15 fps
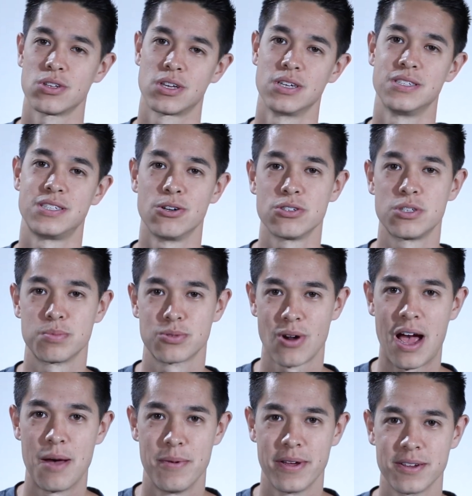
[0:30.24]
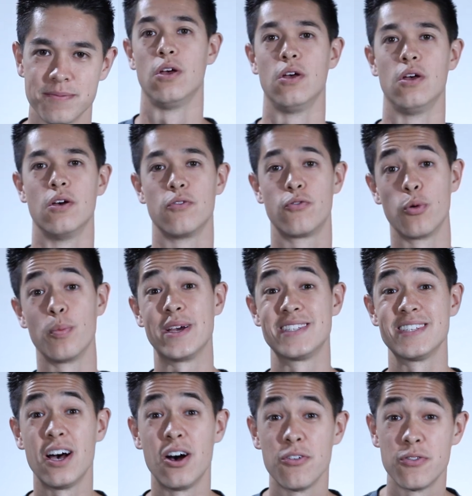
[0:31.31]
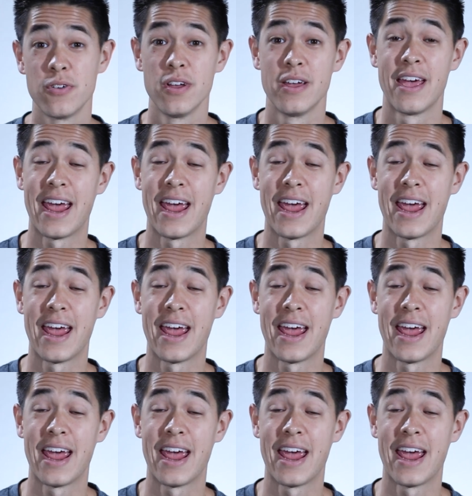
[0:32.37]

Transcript: consider subscribing. For myself,